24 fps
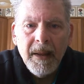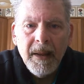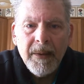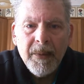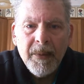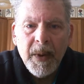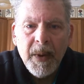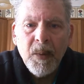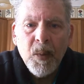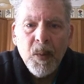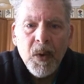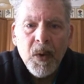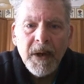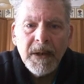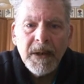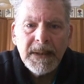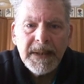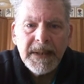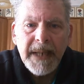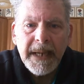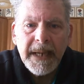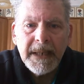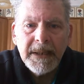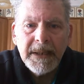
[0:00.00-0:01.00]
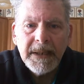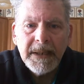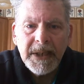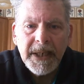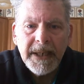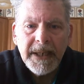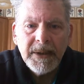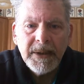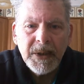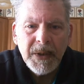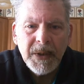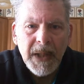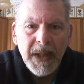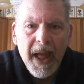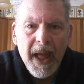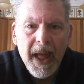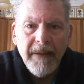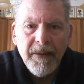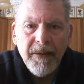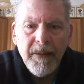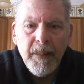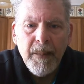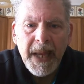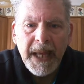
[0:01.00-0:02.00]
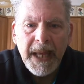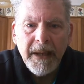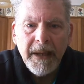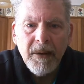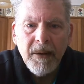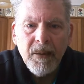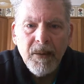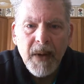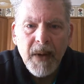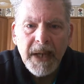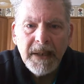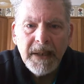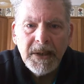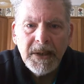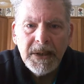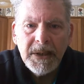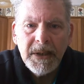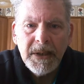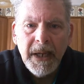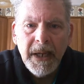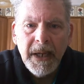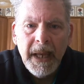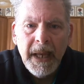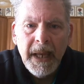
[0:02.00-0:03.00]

3 words that can change your life and make you rich.